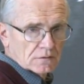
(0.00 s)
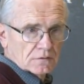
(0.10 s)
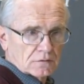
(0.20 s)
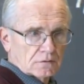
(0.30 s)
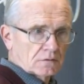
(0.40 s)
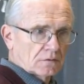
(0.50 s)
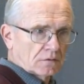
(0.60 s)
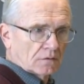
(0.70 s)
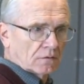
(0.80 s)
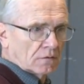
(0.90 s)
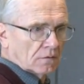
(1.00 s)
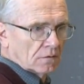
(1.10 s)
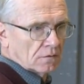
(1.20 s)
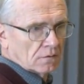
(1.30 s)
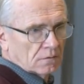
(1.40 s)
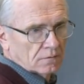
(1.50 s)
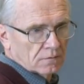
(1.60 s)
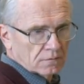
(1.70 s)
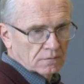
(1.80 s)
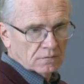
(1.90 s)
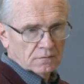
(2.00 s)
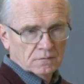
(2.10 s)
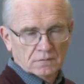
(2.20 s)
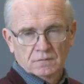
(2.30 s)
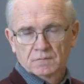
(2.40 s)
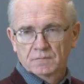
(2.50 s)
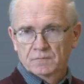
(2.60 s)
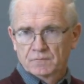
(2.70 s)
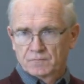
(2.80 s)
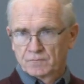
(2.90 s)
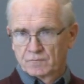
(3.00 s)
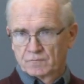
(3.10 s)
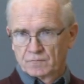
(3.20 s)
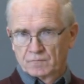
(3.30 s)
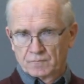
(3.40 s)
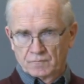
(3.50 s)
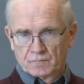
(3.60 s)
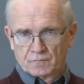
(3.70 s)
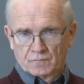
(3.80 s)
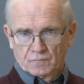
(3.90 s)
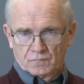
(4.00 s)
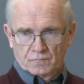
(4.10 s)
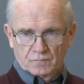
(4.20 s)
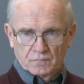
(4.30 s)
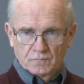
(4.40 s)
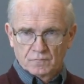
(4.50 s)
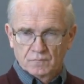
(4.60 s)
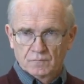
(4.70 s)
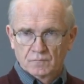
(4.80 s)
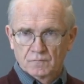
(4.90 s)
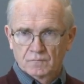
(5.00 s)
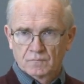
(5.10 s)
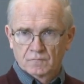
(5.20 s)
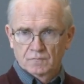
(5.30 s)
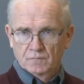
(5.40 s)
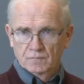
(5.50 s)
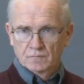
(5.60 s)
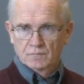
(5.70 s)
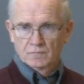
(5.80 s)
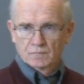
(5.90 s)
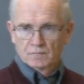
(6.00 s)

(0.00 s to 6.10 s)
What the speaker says: Nobody speaks.